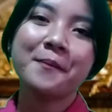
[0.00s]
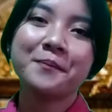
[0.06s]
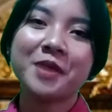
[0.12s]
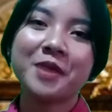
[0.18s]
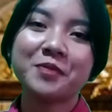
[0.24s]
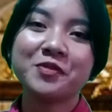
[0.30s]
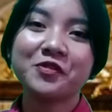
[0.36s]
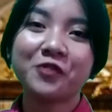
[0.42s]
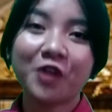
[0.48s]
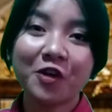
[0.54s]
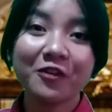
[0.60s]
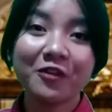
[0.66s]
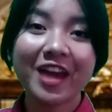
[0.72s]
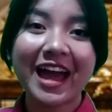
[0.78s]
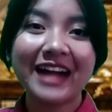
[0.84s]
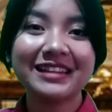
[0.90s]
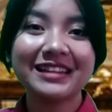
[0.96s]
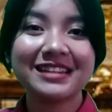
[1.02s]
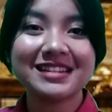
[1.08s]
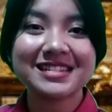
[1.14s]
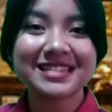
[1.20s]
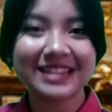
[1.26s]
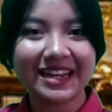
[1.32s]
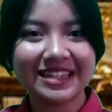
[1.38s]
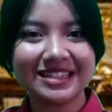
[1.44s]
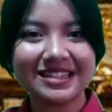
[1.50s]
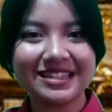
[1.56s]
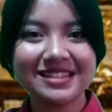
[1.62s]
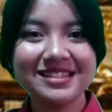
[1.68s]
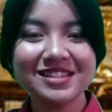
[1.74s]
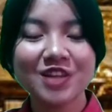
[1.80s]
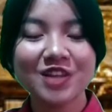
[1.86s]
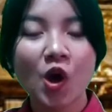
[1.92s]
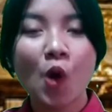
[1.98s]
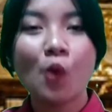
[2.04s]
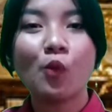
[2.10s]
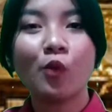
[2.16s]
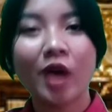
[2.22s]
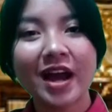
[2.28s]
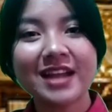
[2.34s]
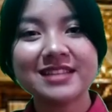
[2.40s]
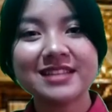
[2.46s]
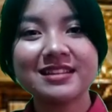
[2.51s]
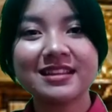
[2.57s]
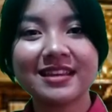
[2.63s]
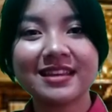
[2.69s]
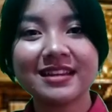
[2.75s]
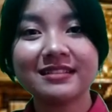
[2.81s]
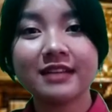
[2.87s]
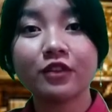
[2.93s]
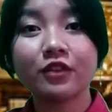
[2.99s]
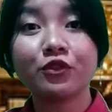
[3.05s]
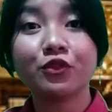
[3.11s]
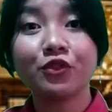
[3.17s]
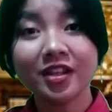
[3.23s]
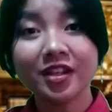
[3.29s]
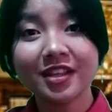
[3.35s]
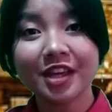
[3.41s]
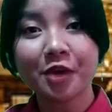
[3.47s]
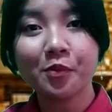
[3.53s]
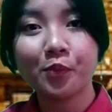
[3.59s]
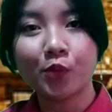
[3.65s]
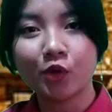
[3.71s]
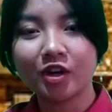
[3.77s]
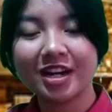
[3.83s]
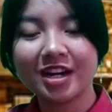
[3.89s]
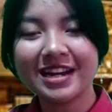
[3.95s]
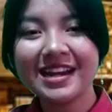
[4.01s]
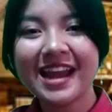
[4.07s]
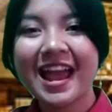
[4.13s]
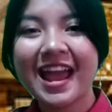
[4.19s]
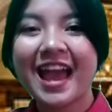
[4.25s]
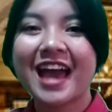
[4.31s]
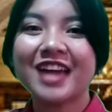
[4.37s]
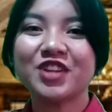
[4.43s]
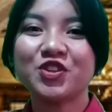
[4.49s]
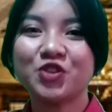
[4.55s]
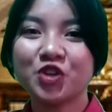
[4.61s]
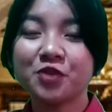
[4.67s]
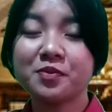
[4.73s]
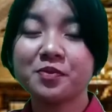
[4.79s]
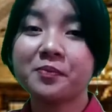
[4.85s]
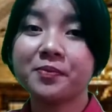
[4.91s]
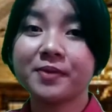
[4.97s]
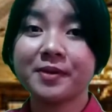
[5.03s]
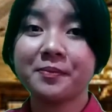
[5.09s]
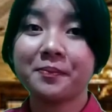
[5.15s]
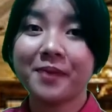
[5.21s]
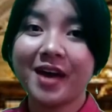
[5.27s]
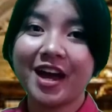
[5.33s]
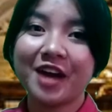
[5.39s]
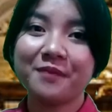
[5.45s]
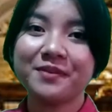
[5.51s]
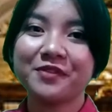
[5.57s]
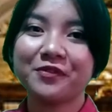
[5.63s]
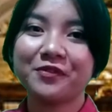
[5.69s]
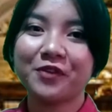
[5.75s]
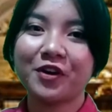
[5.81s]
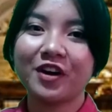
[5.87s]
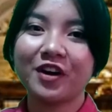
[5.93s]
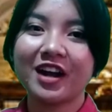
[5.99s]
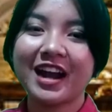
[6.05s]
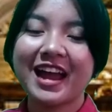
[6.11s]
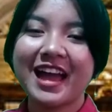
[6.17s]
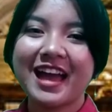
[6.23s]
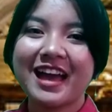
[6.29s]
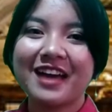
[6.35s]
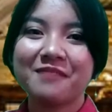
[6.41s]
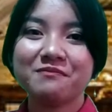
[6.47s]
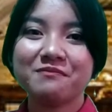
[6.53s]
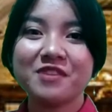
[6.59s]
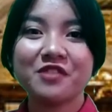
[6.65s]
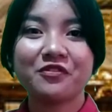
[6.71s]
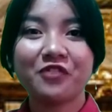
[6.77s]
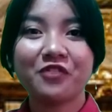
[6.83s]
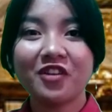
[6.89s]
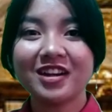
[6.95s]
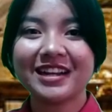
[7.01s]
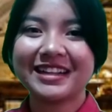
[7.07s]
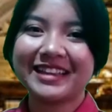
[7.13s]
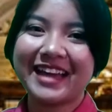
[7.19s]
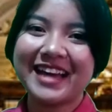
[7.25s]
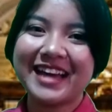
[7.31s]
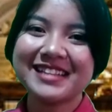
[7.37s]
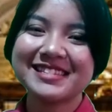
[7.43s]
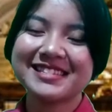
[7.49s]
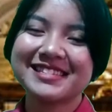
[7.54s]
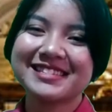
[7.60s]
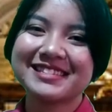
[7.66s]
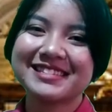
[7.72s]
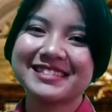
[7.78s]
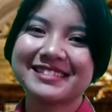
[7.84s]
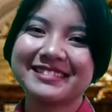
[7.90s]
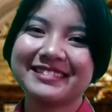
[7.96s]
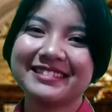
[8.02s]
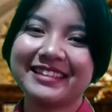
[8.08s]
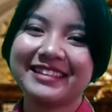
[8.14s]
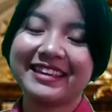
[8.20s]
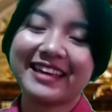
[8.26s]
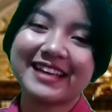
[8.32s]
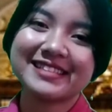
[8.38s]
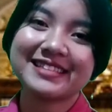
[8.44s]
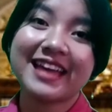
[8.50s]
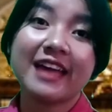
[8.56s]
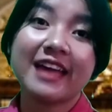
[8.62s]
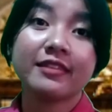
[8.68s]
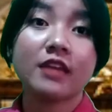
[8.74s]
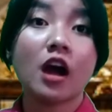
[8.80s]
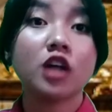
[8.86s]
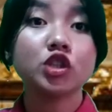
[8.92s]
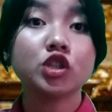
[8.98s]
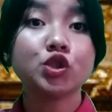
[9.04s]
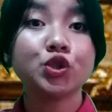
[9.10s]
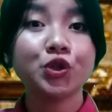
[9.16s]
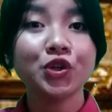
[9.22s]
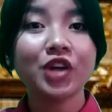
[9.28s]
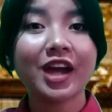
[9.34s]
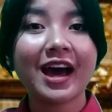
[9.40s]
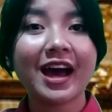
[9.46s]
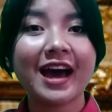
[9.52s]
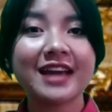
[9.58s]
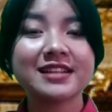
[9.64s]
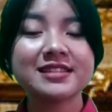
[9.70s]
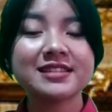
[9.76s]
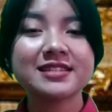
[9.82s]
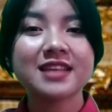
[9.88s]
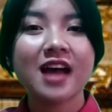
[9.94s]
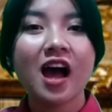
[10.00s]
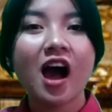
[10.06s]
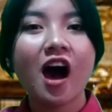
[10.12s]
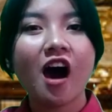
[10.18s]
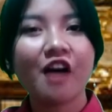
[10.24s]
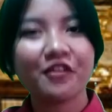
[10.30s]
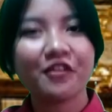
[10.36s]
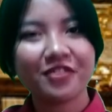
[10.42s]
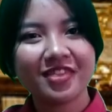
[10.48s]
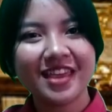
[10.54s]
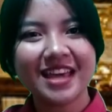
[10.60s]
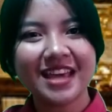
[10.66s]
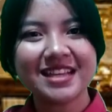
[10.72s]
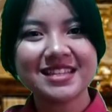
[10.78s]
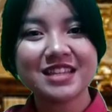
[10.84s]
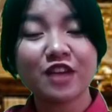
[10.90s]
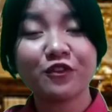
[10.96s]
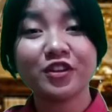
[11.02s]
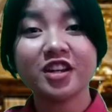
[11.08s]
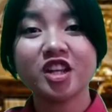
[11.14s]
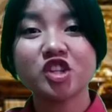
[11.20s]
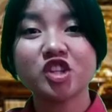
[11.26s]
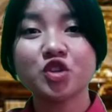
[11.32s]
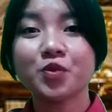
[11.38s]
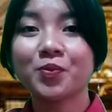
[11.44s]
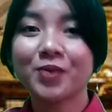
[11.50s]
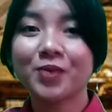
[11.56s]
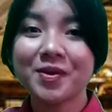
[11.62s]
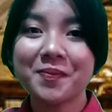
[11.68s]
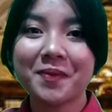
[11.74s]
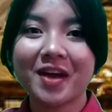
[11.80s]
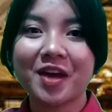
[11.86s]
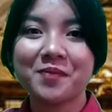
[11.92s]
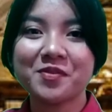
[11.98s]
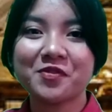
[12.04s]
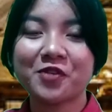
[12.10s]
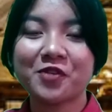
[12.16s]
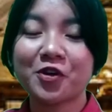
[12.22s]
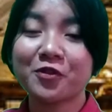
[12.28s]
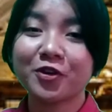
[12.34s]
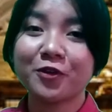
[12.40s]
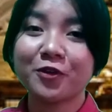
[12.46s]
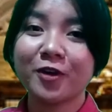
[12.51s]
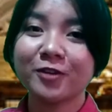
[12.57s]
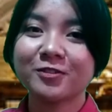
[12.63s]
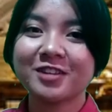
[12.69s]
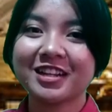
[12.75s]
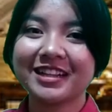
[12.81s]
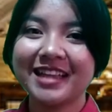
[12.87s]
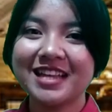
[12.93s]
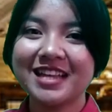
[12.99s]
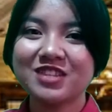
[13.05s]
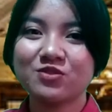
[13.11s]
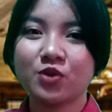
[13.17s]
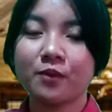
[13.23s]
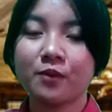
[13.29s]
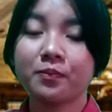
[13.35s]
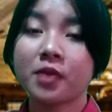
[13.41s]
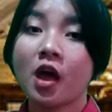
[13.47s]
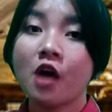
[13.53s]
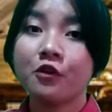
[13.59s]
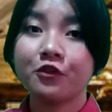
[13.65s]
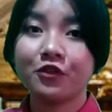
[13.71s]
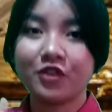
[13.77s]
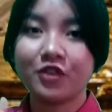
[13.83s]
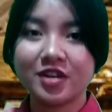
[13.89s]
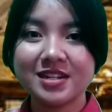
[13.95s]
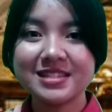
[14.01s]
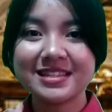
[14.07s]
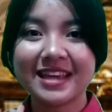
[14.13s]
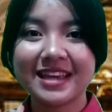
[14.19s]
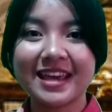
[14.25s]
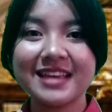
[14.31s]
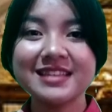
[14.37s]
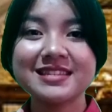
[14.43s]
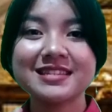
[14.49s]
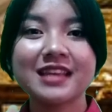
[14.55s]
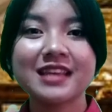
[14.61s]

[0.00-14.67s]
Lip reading: But before we hold the discussions, what is the thing that's really important and should be prepared before the class? Yes, there are two kinds of things that we need to prepare before we go into the classroom. First is